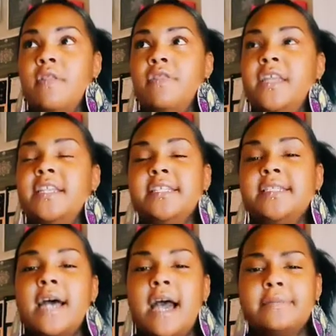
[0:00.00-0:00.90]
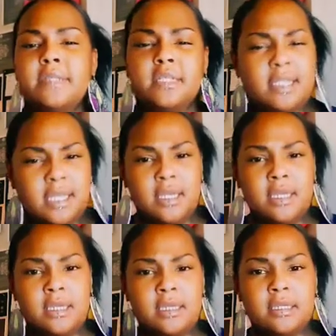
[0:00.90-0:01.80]
They need time to
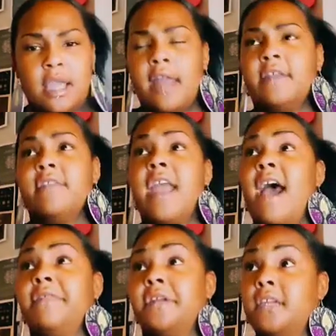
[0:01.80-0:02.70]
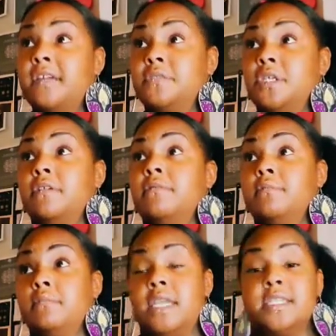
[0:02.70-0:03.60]
think, and if they have a gift of
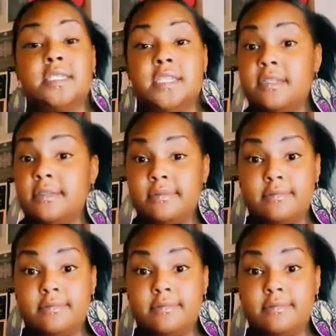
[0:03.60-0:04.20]
instant,